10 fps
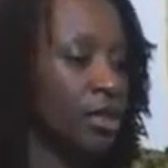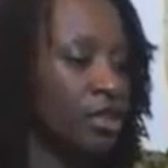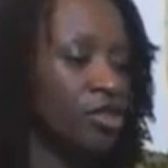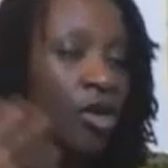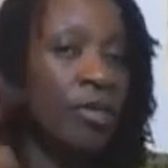
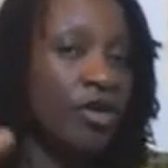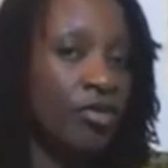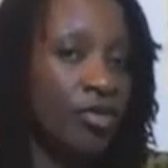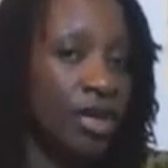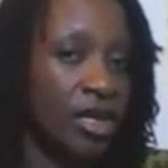it's not
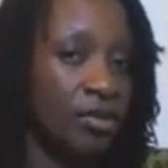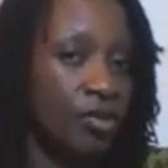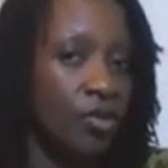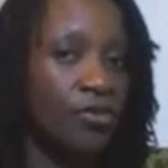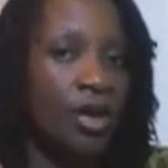mirroring
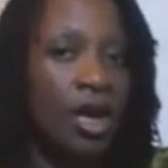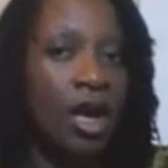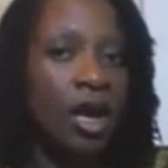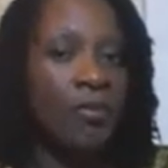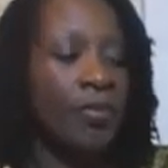anymore.
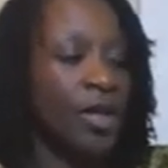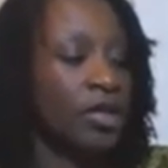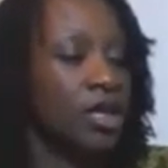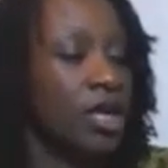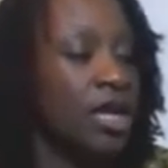
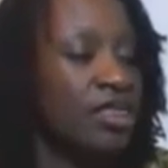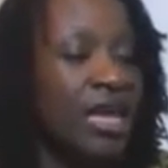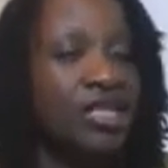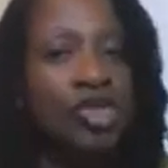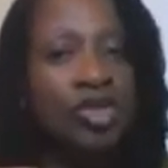But
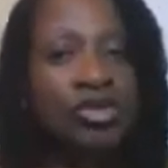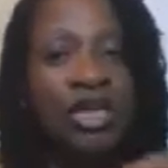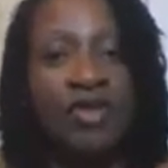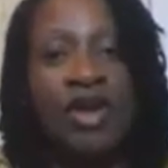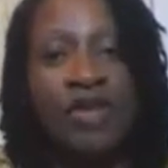that should
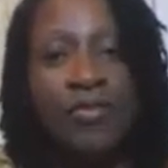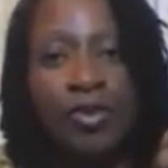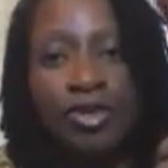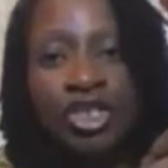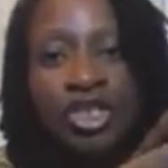say red
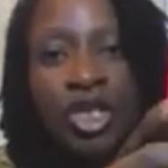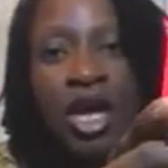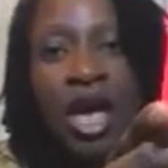bush.